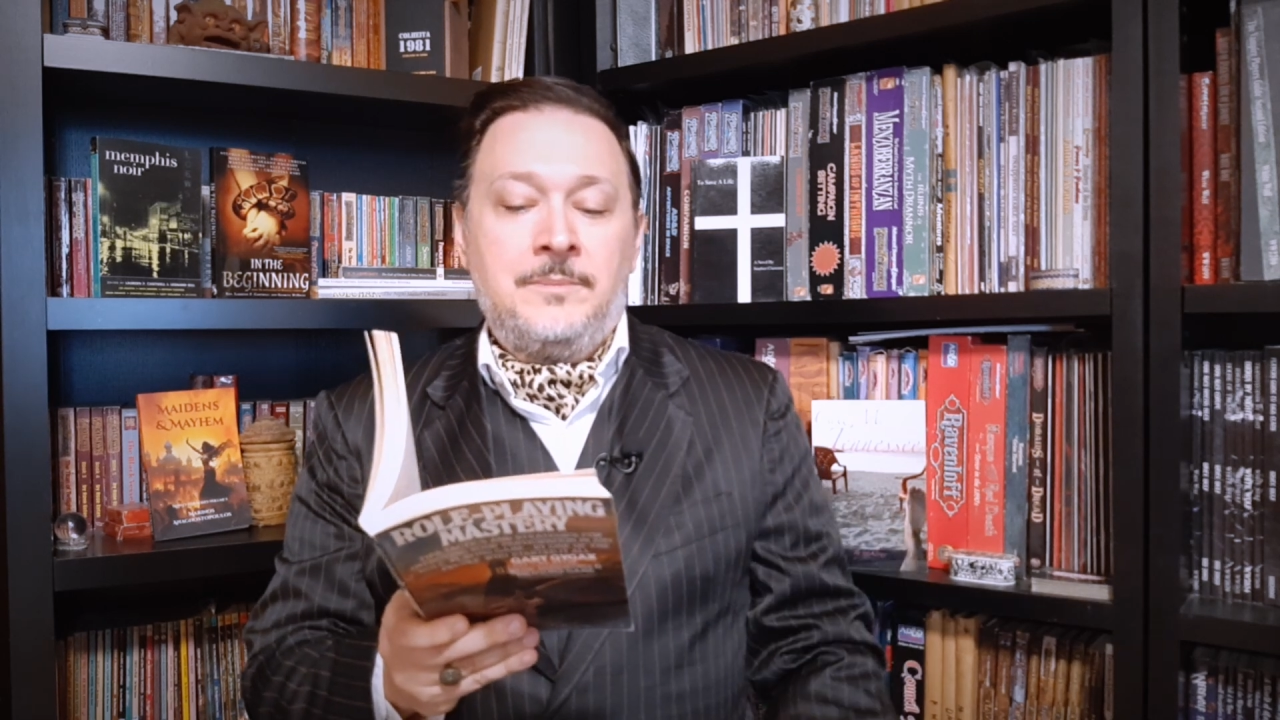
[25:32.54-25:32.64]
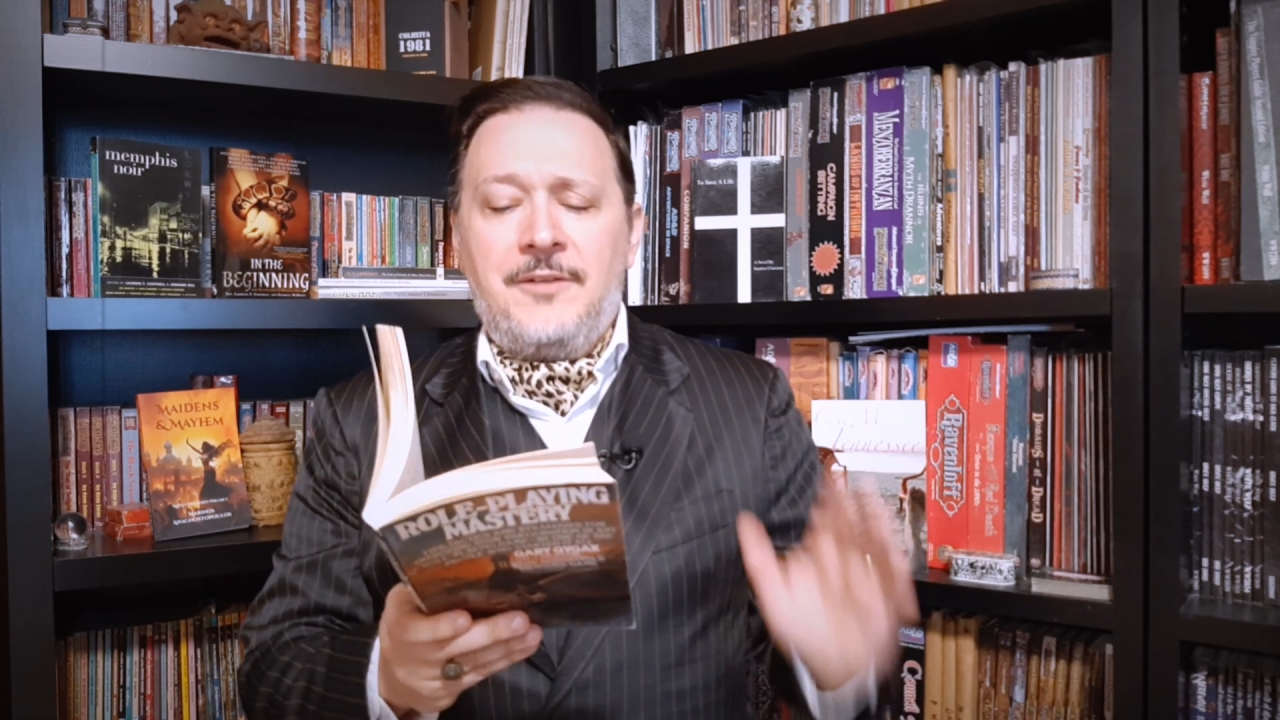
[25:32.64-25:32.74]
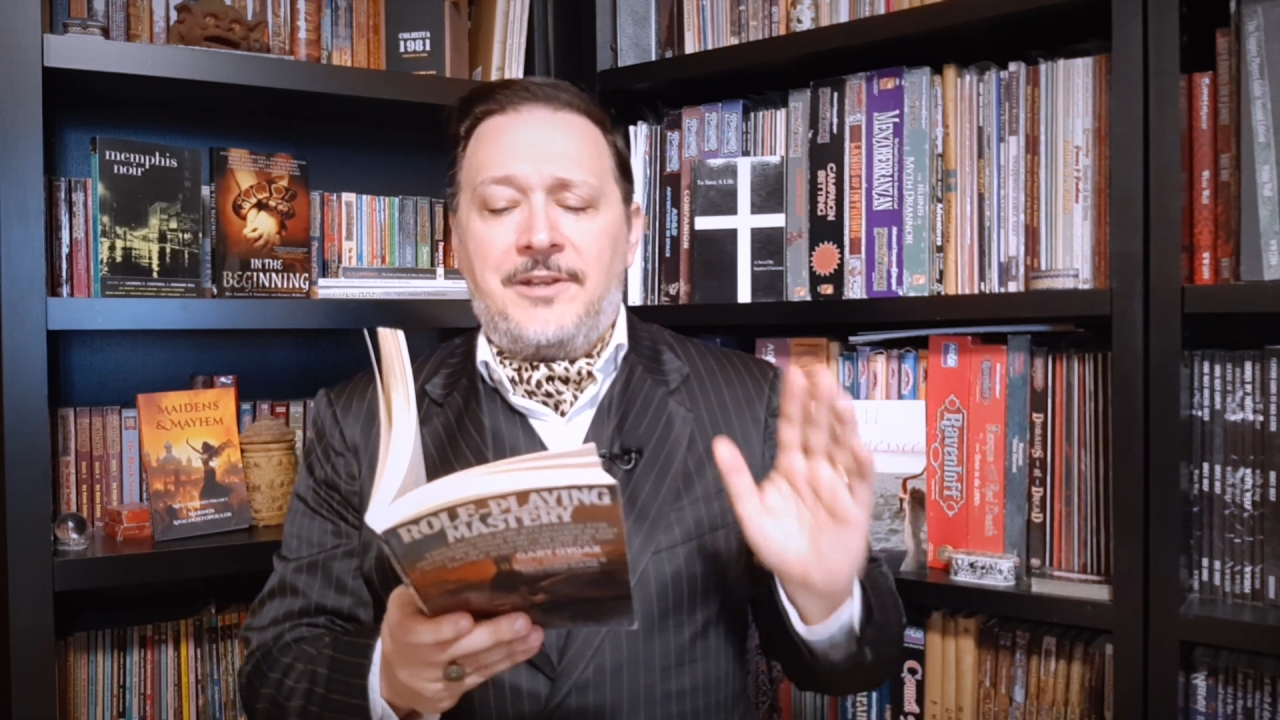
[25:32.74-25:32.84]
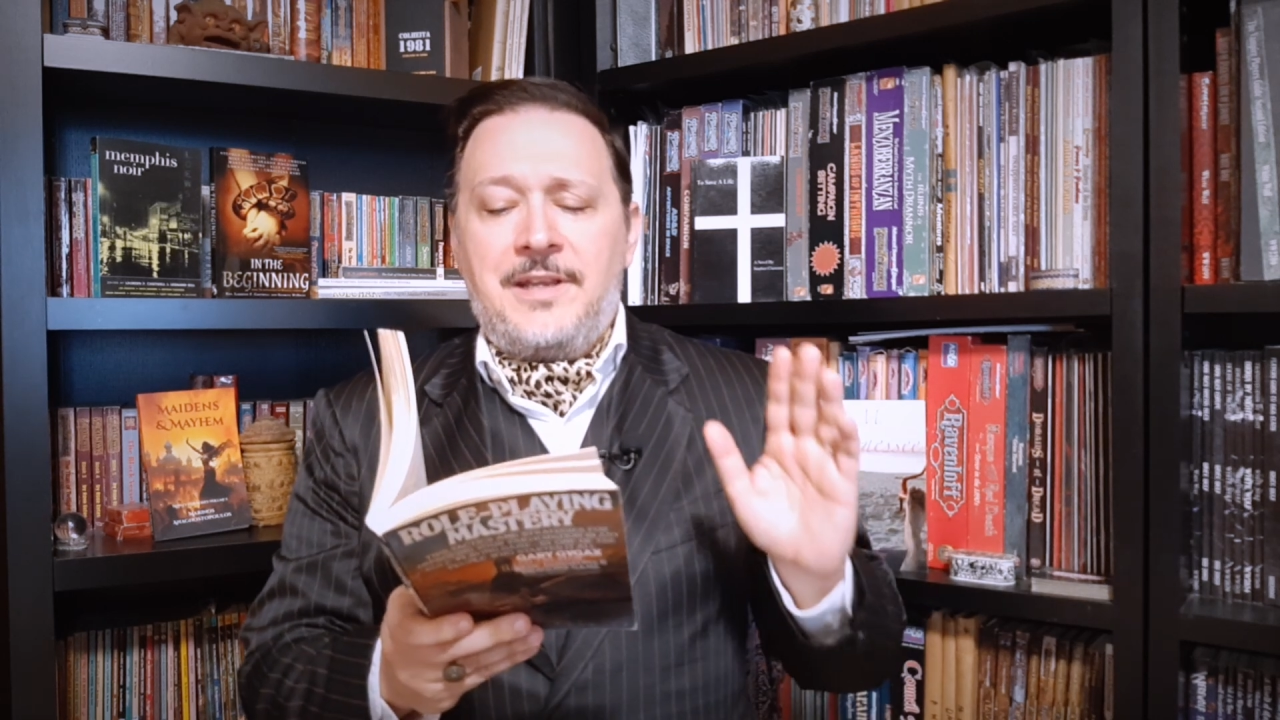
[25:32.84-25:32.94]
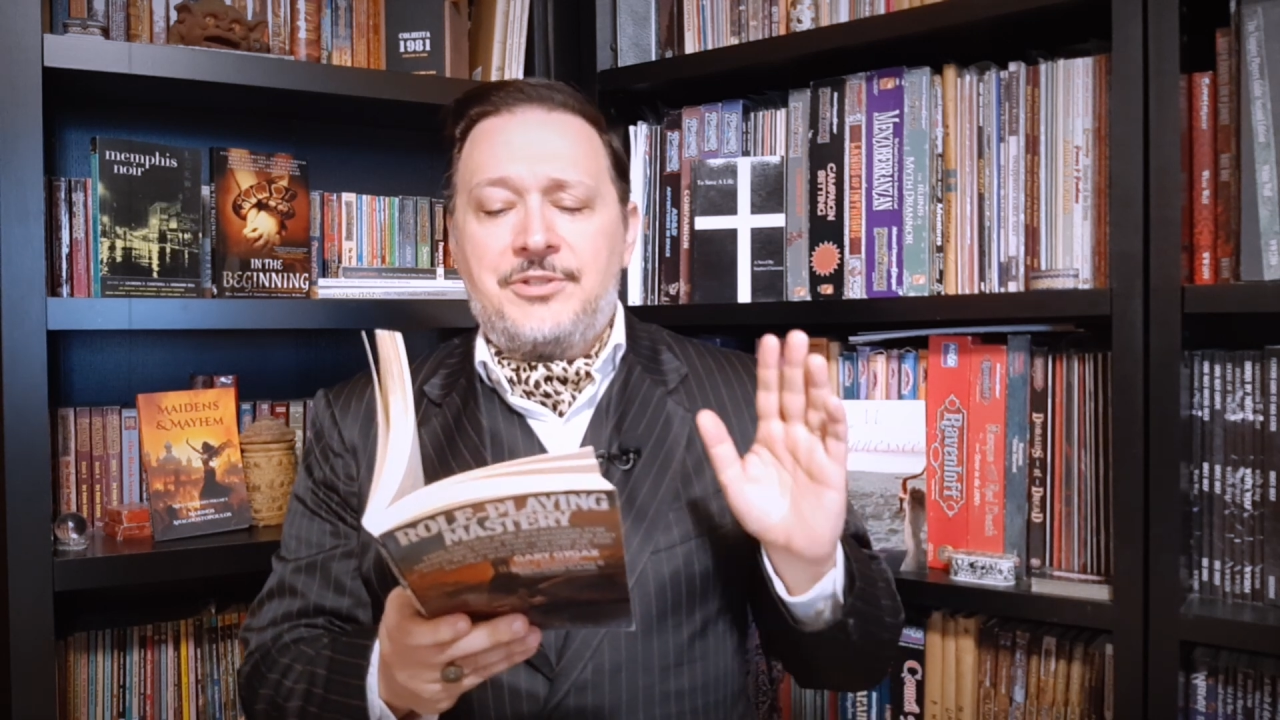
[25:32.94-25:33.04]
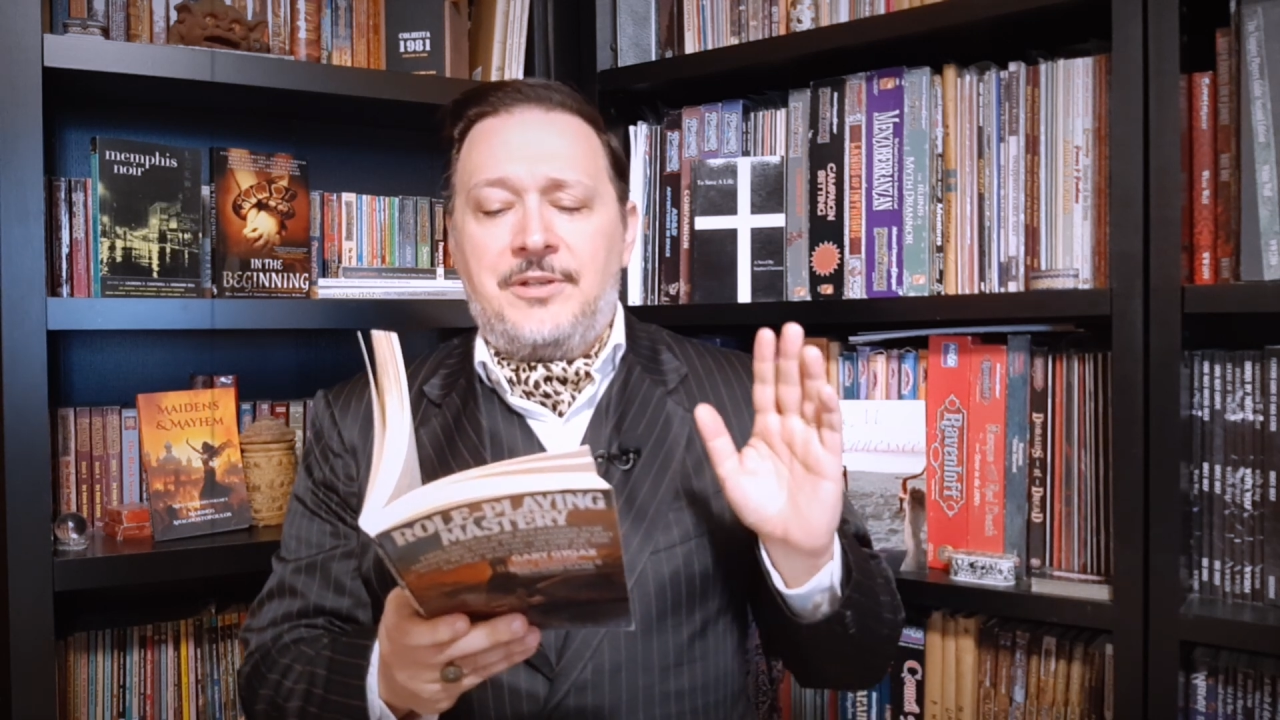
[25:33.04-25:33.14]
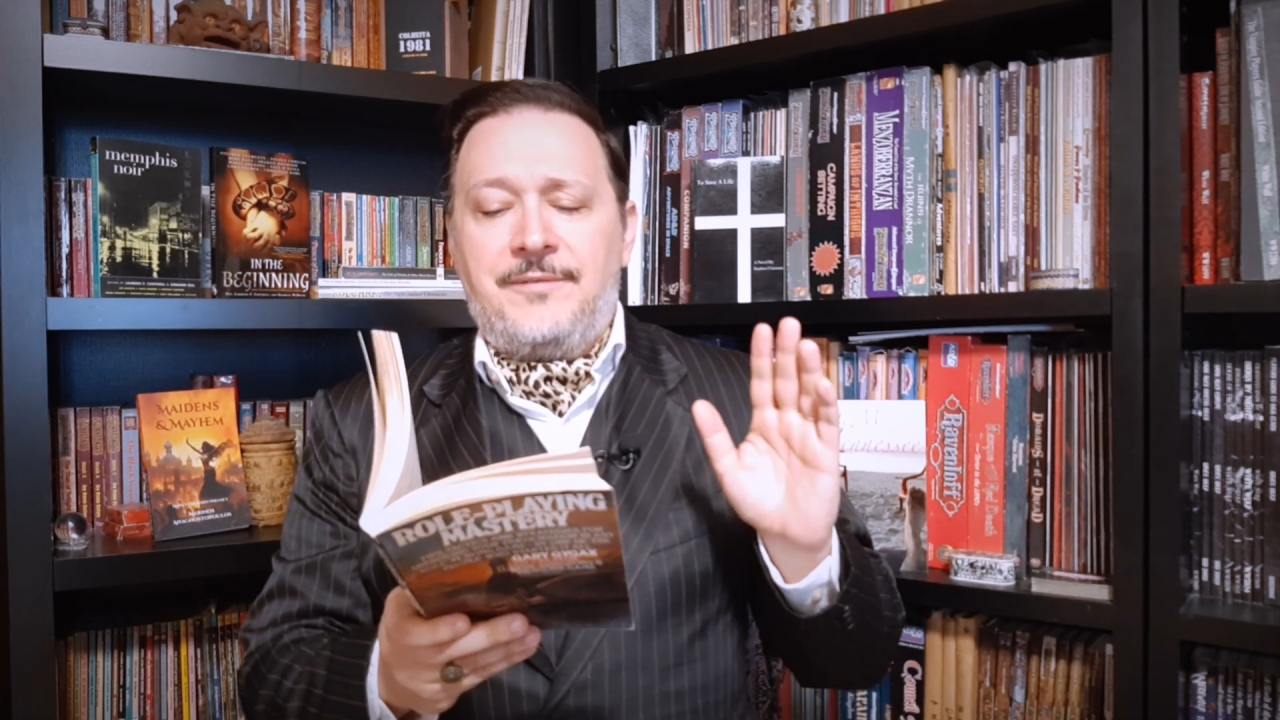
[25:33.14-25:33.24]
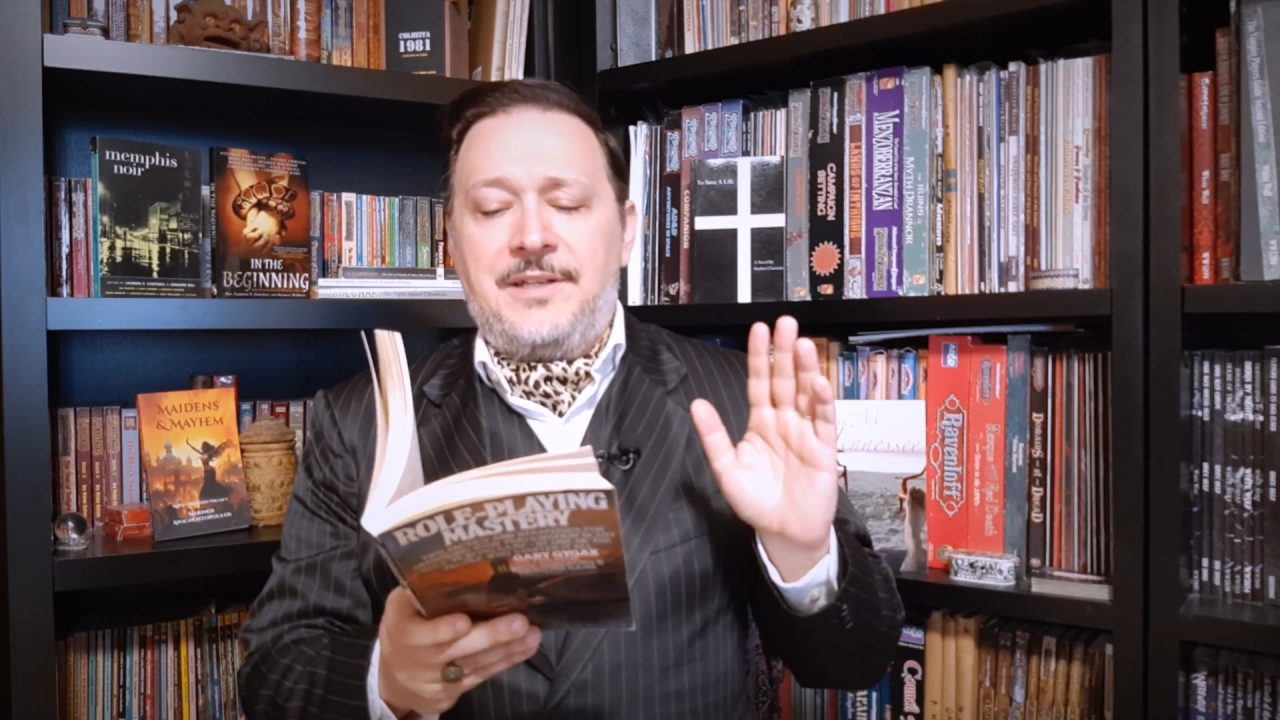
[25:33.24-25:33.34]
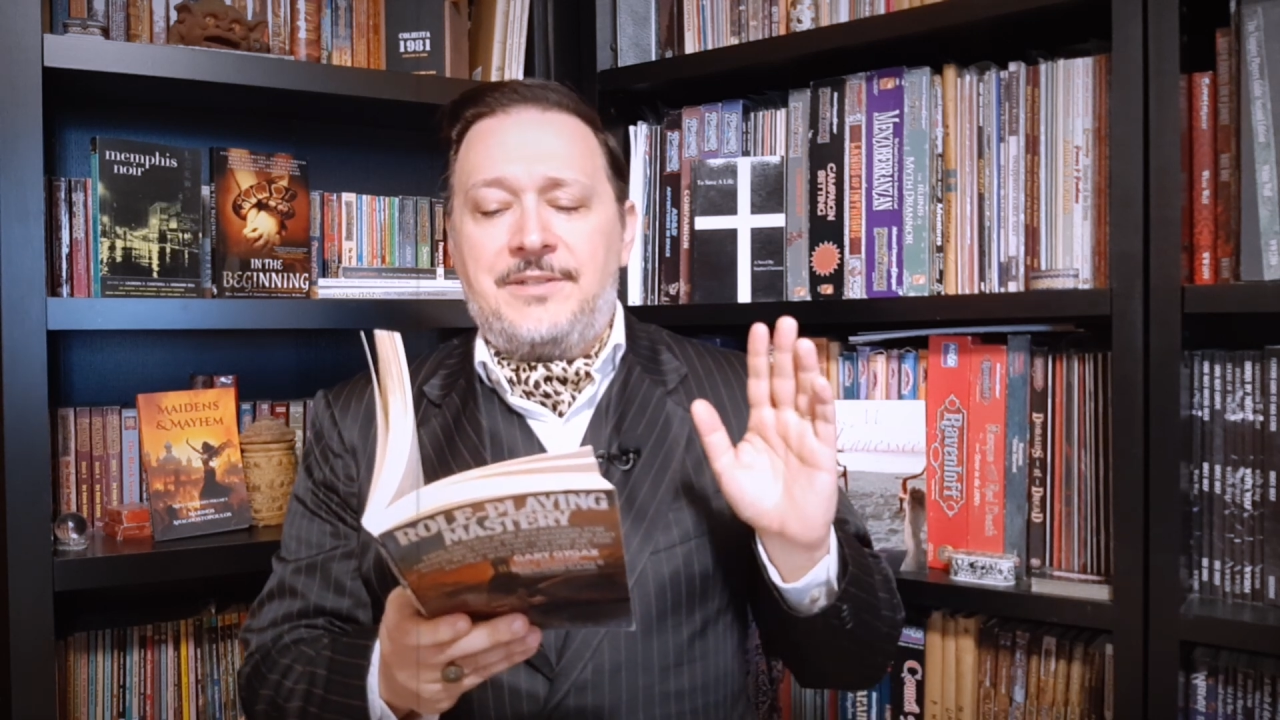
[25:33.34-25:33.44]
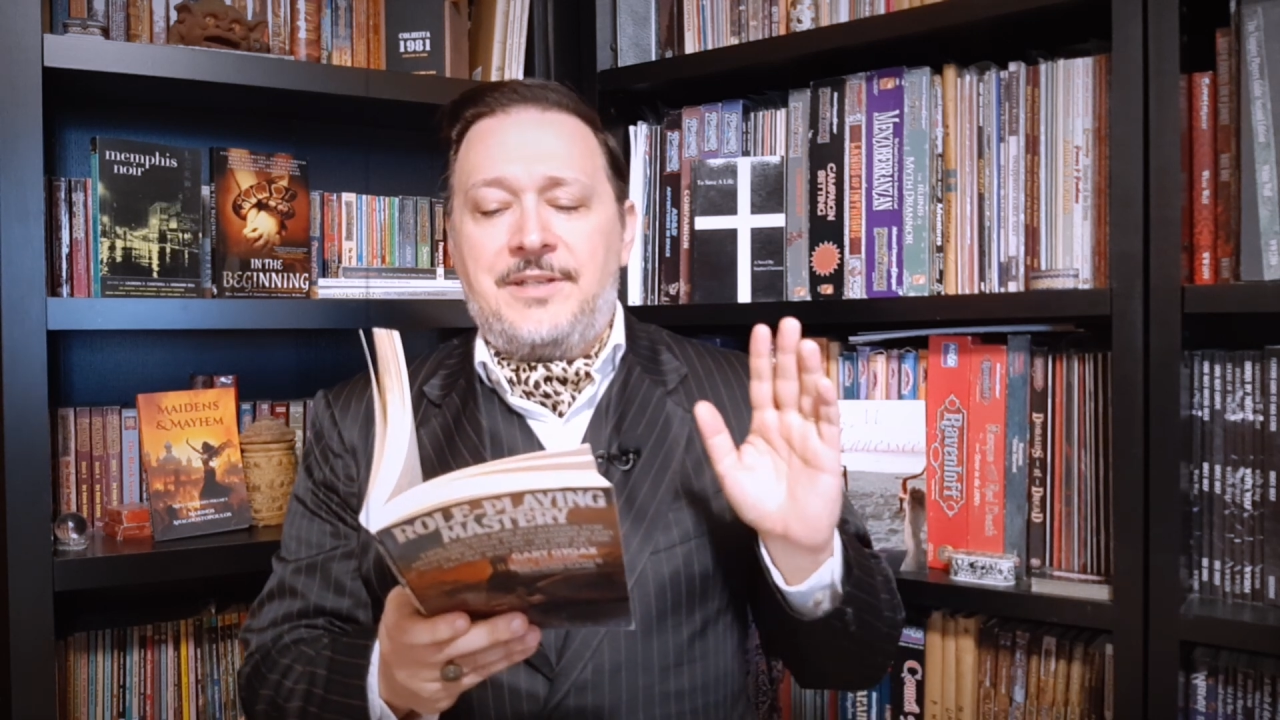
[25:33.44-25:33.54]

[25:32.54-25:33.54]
Modification of an